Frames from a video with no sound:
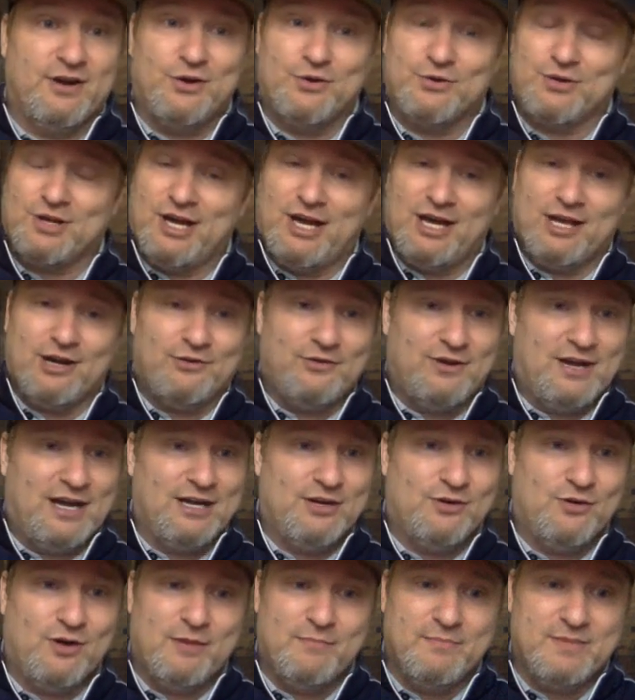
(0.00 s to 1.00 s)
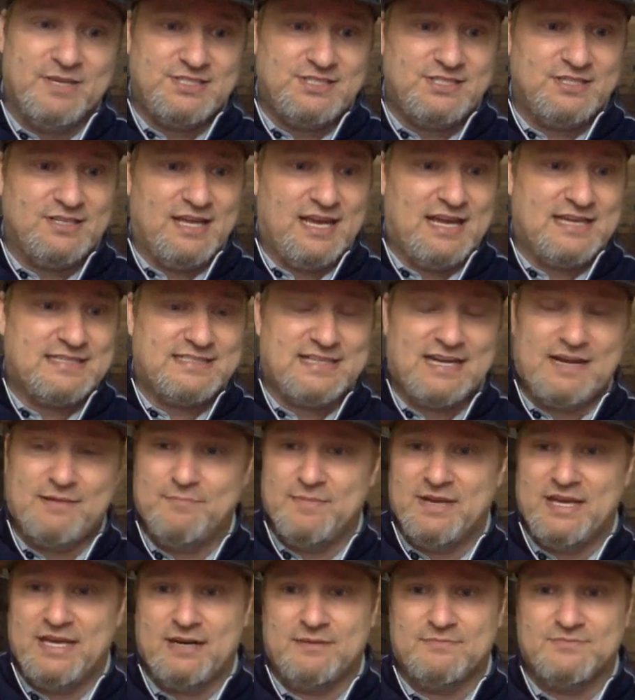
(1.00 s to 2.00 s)
O'Connell, I know I missed you last
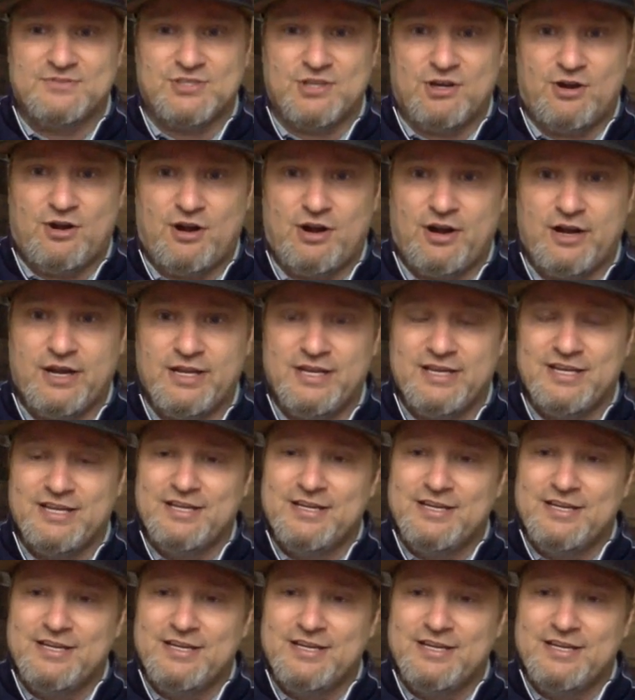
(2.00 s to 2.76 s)
time, man. I'm sorry.